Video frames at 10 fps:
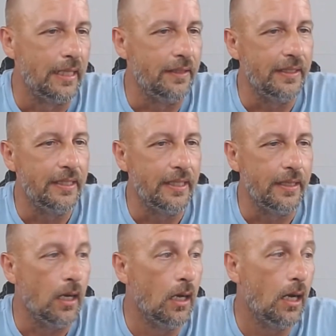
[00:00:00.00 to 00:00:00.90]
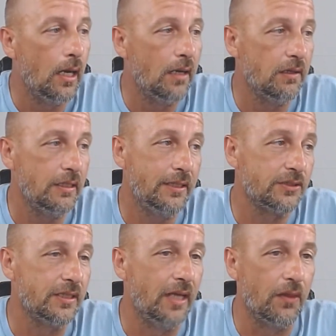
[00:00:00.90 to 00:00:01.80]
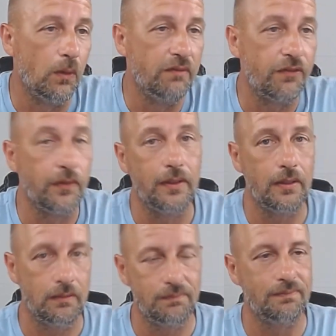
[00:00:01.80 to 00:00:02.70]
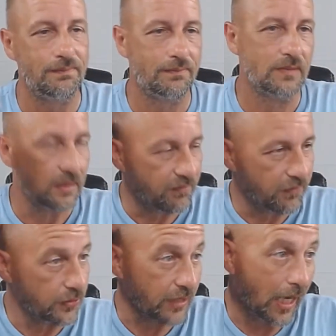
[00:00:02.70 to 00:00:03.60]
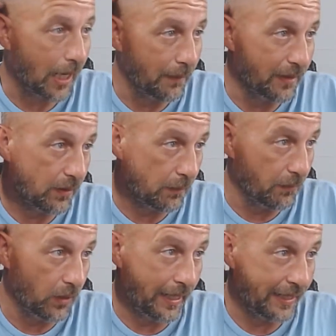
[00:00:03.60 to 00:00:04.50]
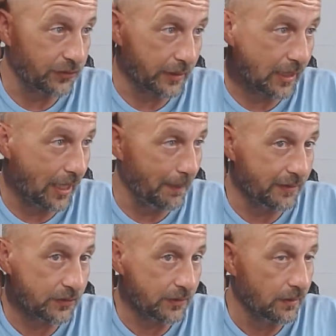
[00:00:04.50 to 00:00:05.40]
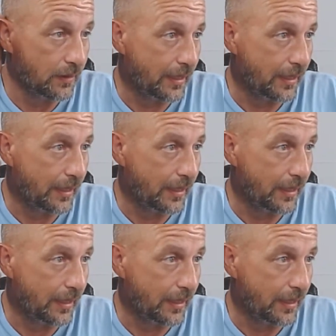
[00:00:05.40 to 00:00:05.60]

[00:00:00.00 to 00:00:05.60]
And then, here's another one for the first comment, or answering comments.